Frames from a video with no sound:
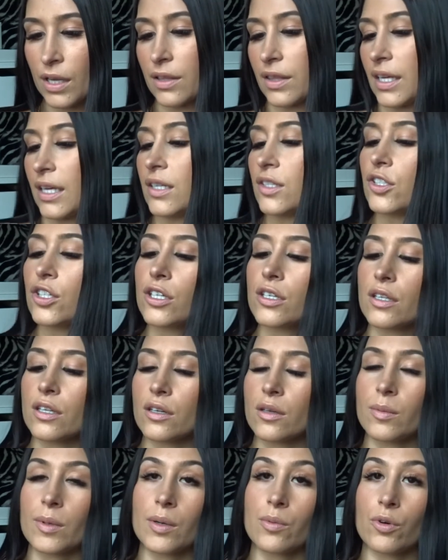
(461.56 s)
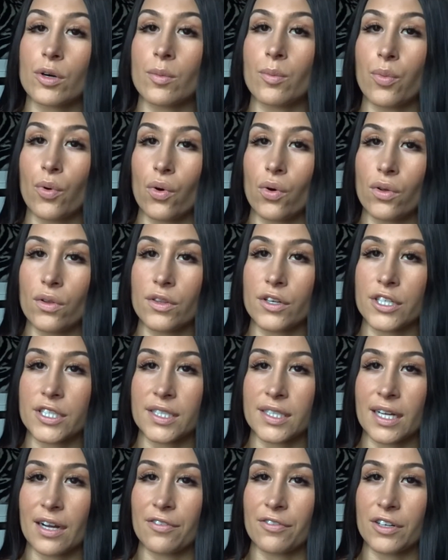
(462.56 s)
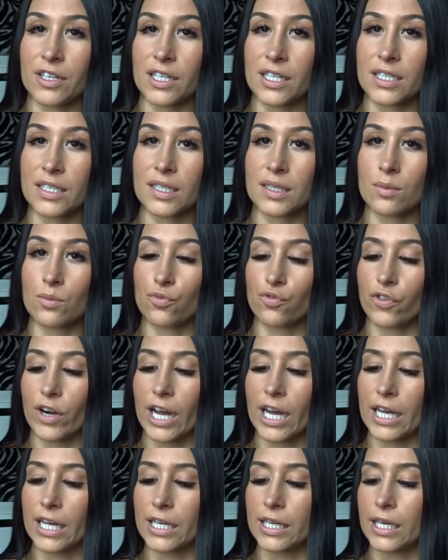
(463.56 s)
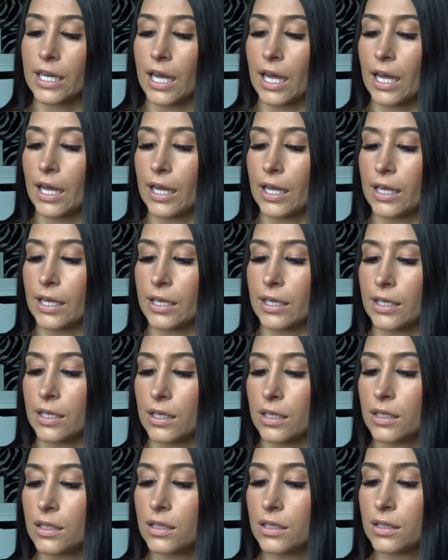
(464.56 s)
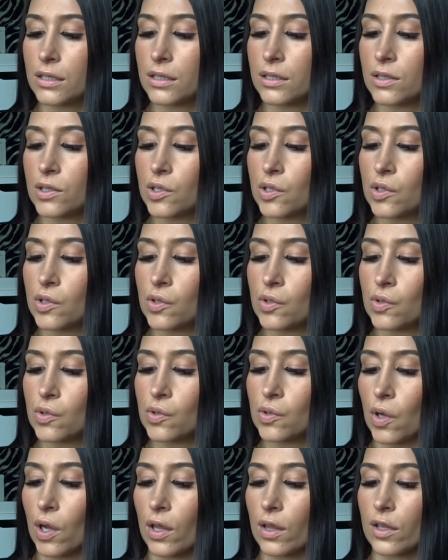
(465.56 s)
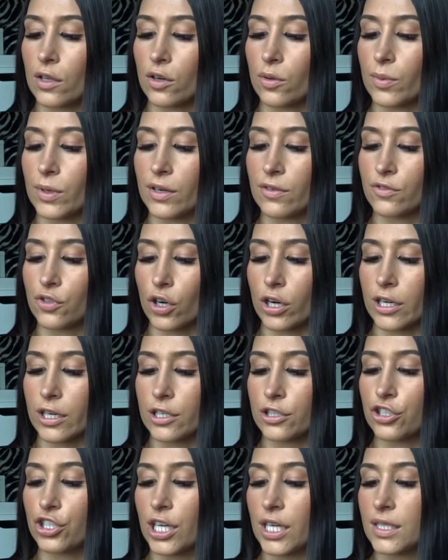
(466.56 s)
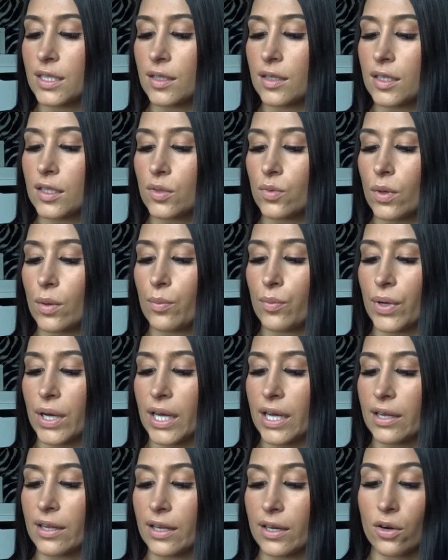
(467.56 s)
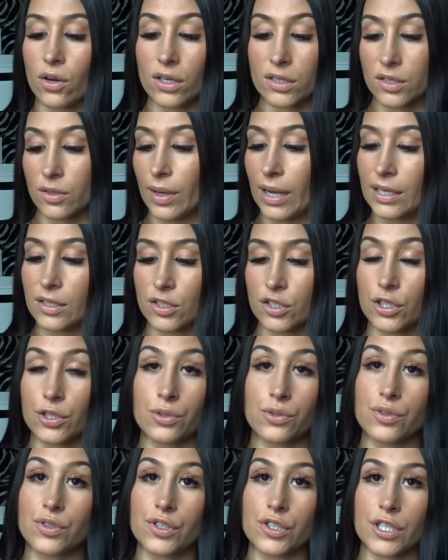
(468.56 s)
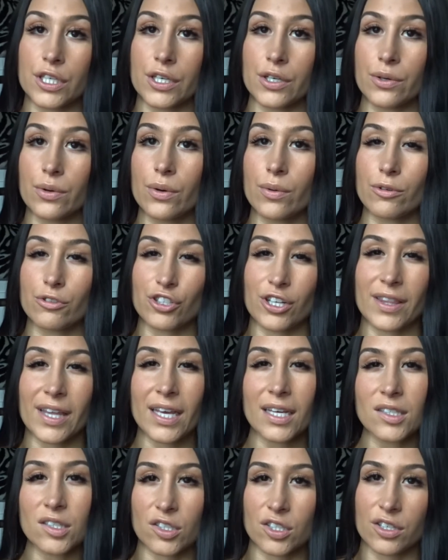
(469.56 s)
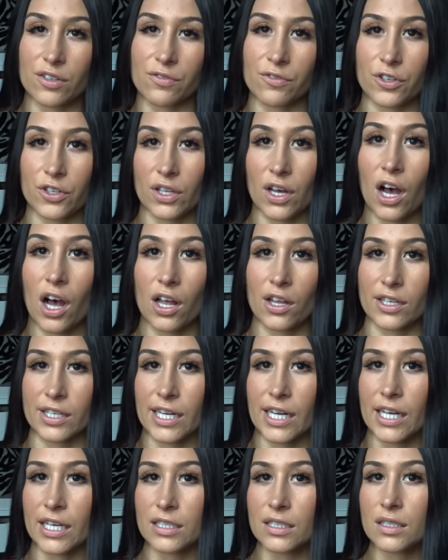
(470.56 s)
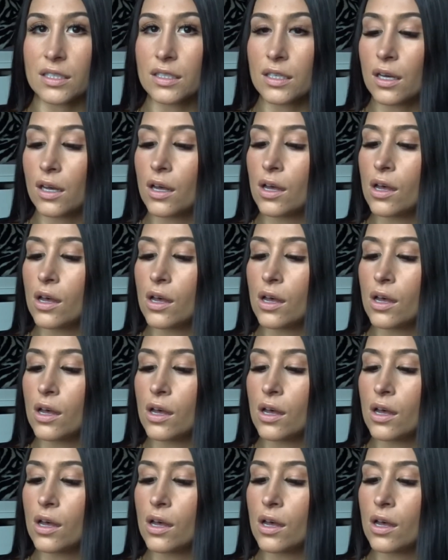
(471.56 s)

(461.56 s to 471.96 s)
These are a little bit more bold. There's definitely some red and a little bit of darker shades in this one, but it also has nudes too, which I think is good for the holidays.